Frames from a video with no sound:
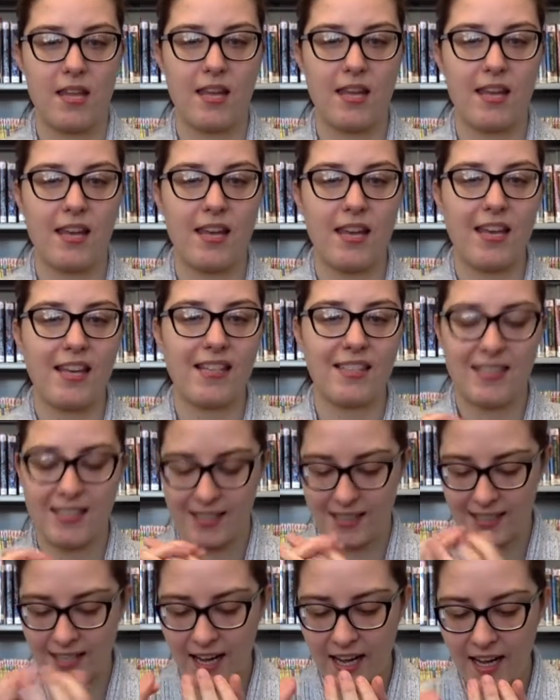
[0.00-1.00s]
He
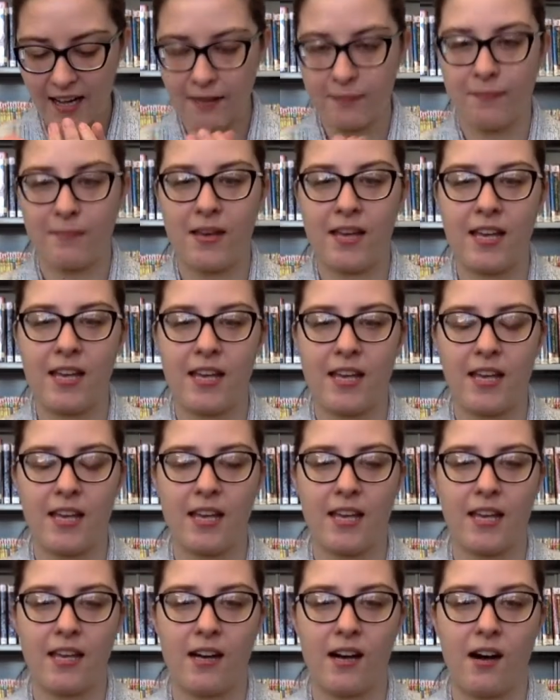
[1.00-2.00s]
stung
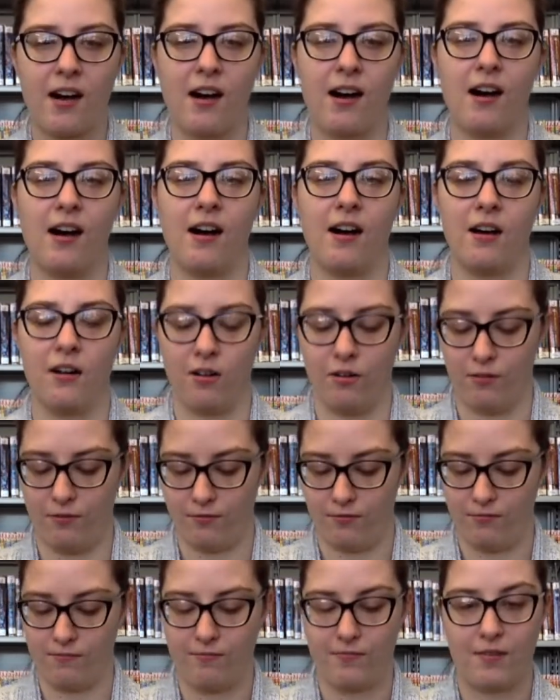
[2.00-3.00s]
me. Oh,
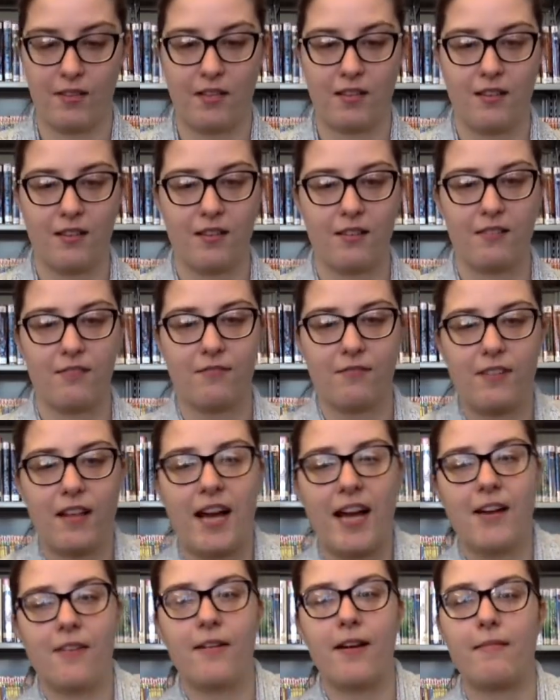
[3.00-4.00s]

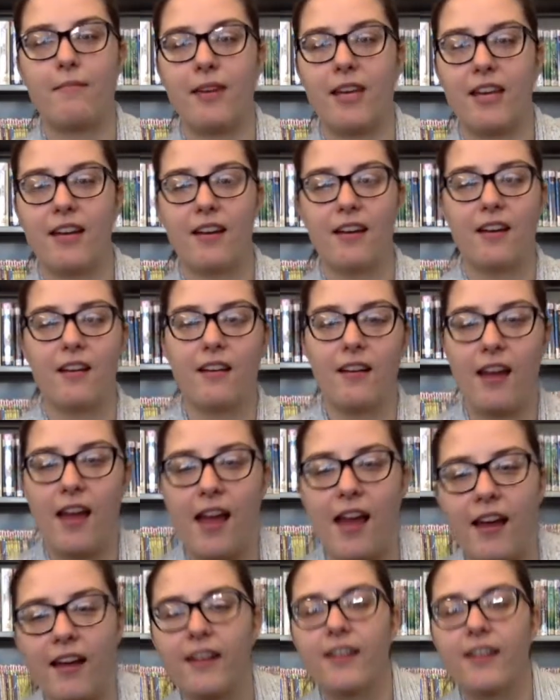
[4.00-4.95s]
fly away, bee, and